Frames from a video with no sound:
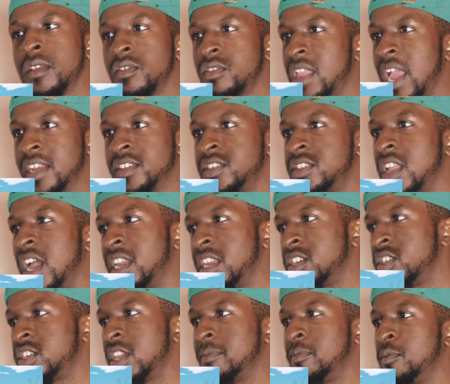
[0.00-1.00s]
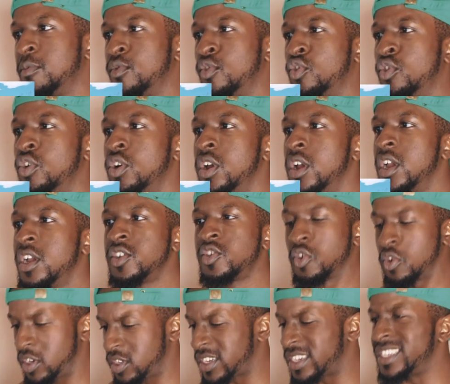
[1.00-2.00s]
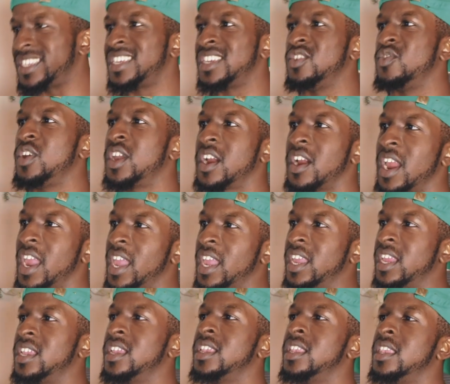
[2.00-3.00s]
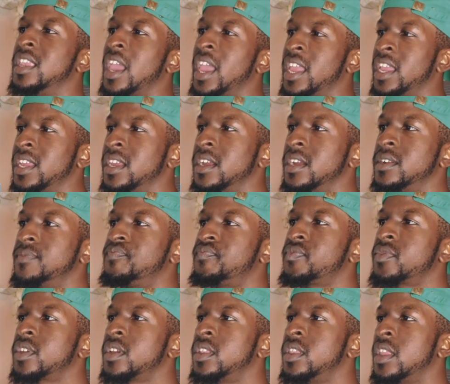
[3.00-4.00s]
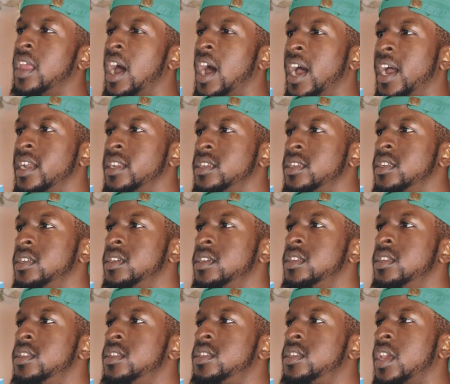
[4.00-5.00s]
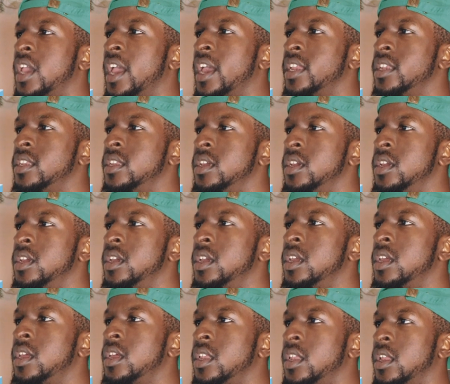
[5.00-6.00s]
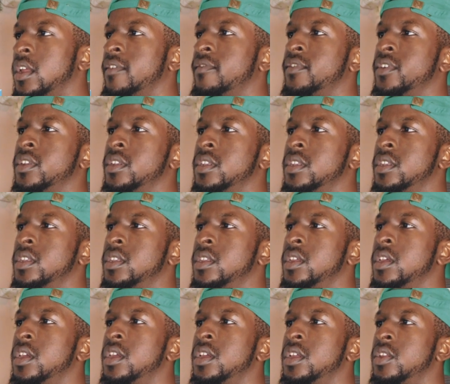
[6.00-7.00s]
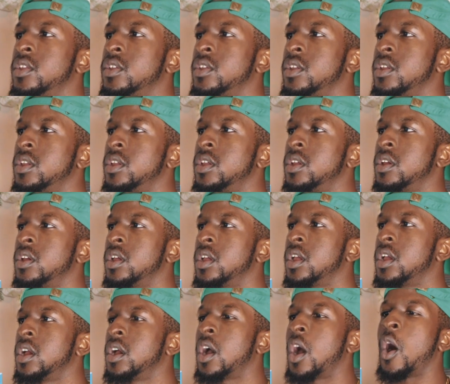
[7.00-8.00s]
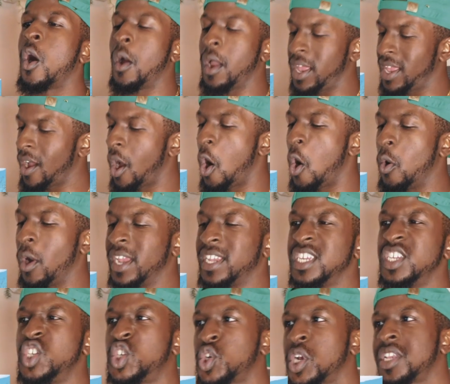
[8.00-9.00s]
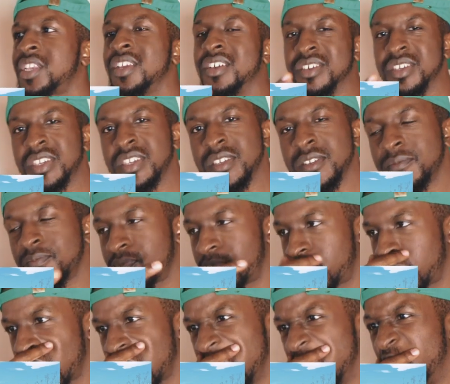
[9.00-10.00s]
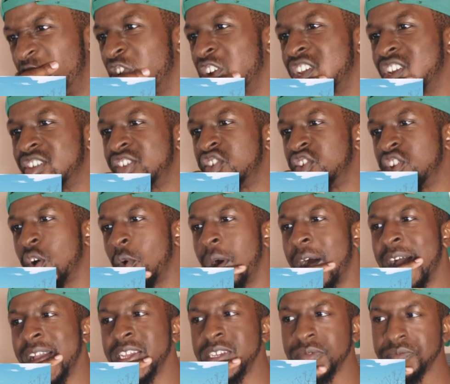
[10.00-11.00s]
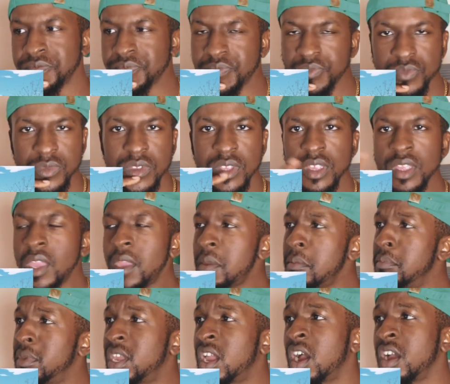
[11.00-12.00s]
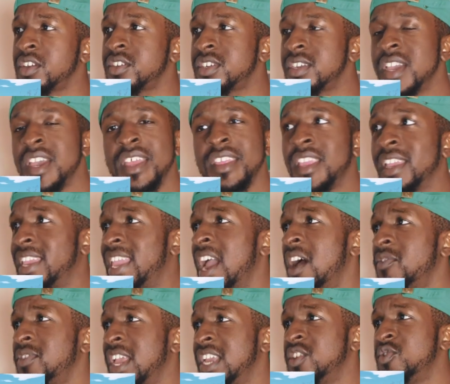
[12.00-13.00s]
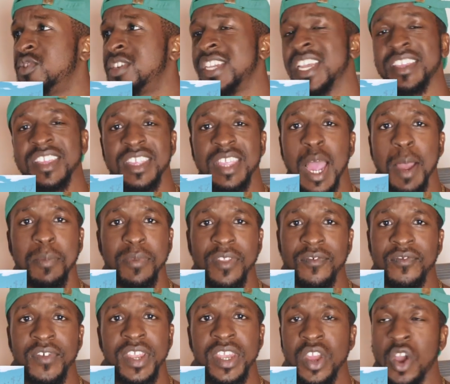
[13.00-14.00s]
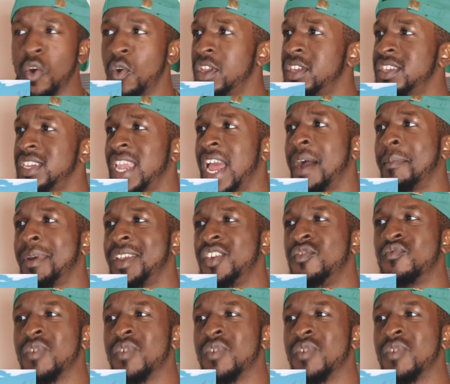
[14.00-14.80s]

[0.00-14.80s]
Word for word: That's not acceptable. So let's continue here. 8, 9, 10, 11. Oh, and he tricked us. You know why? Because the count that you see at the top of the video isn't how many